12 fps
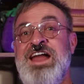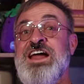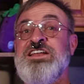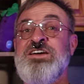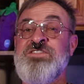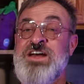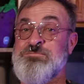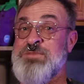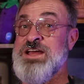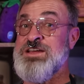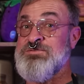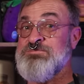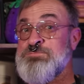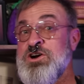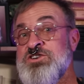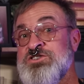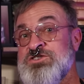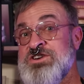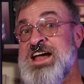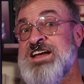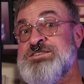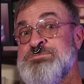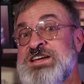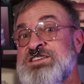And I love that my partner
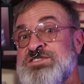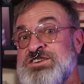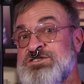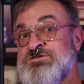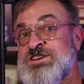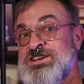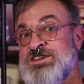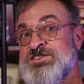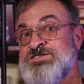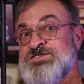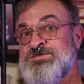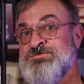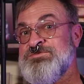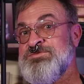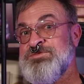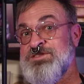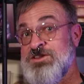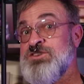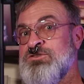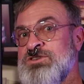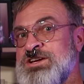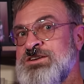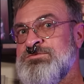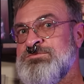had to make the ingredients,
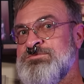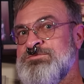literally.